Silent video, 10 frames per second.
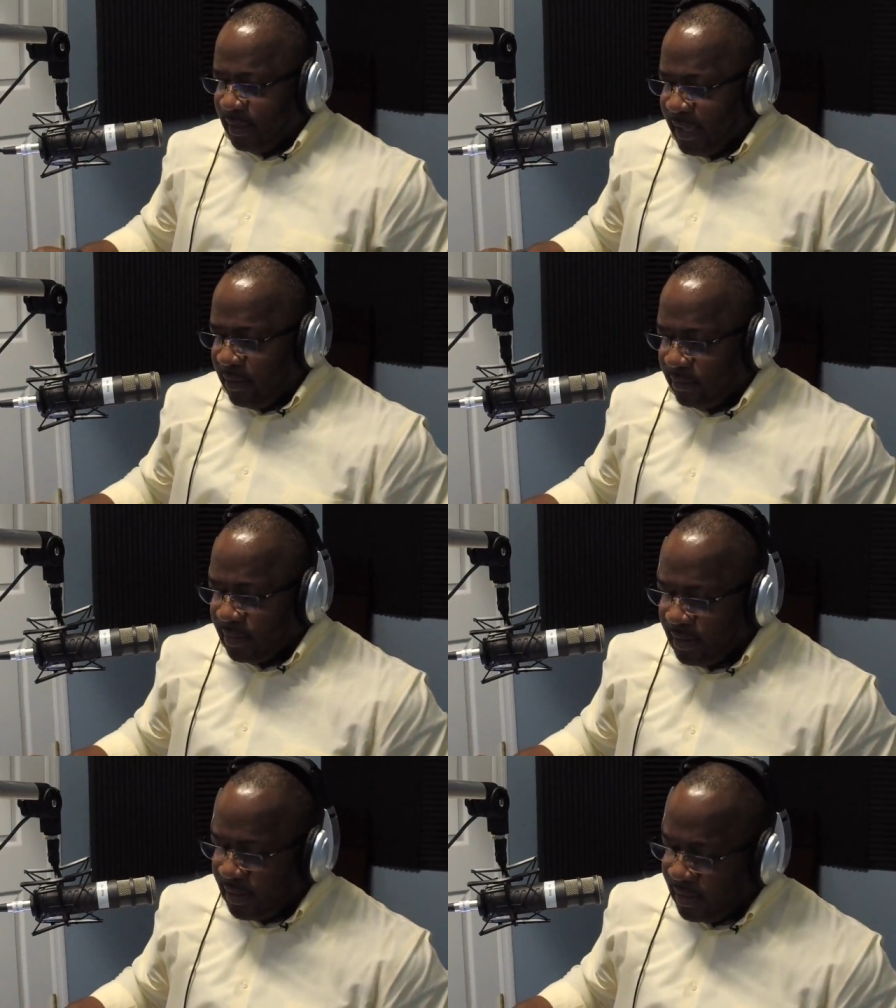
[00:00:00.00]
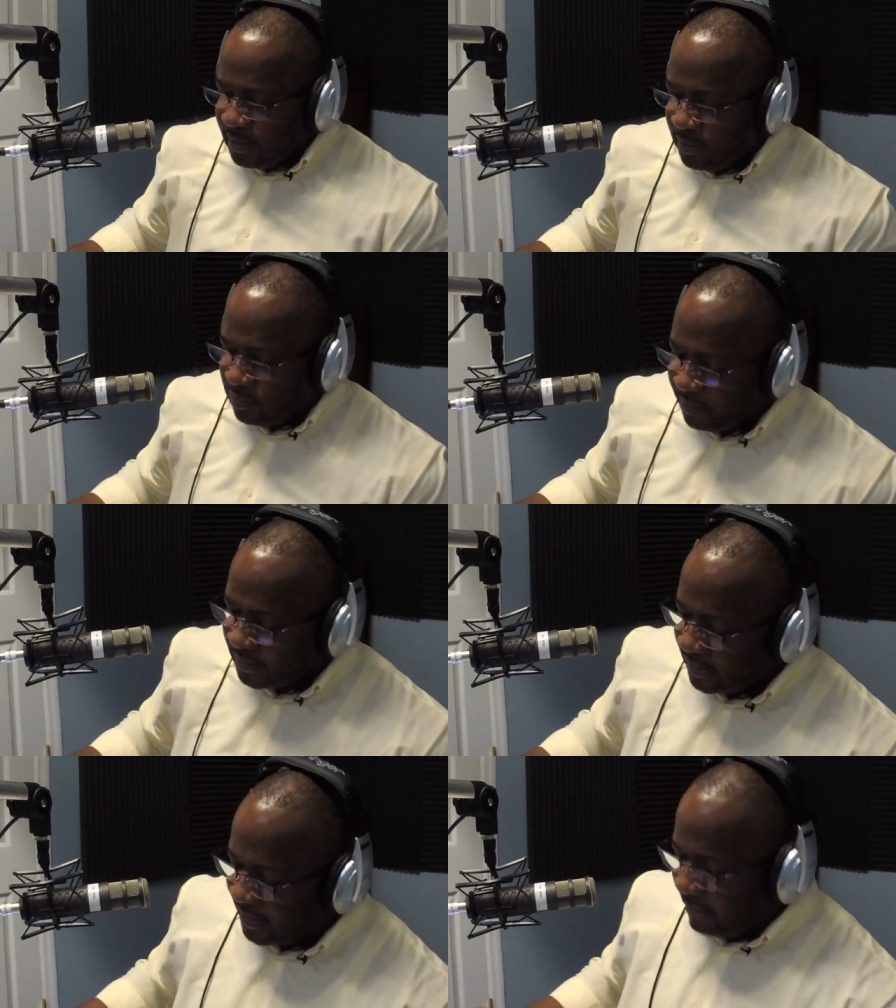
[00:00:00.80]
Now, you may
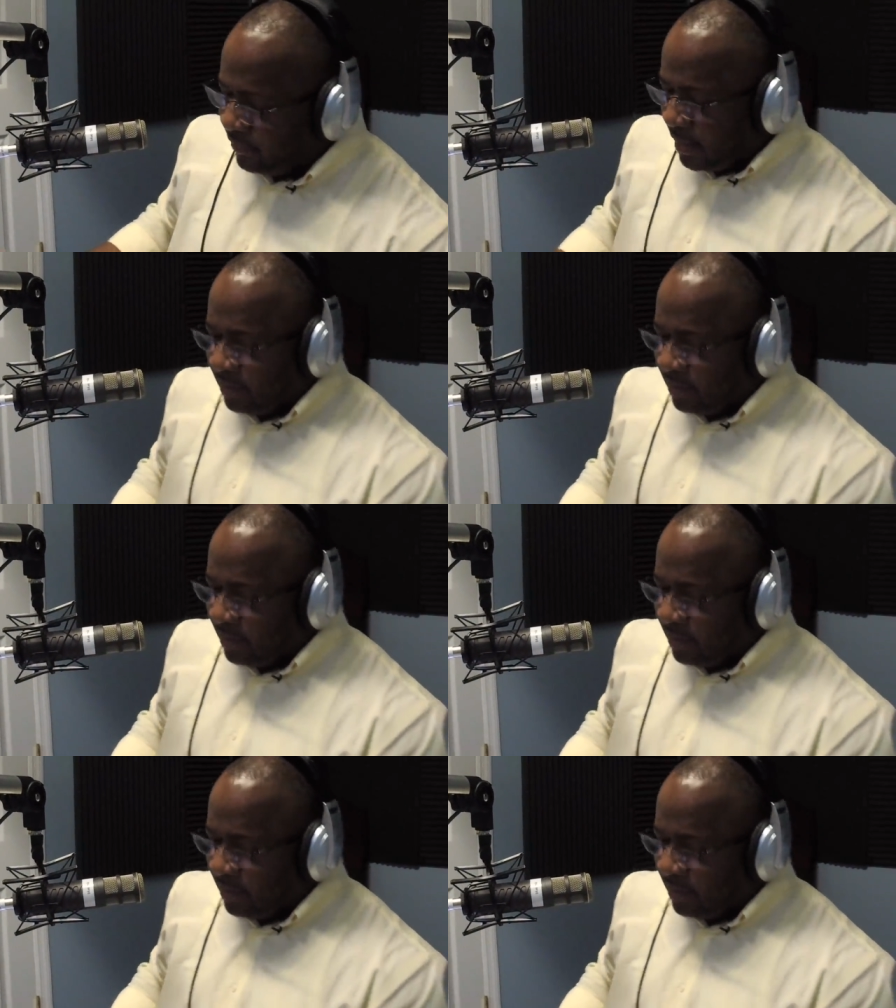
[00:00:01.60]
say, Kevin,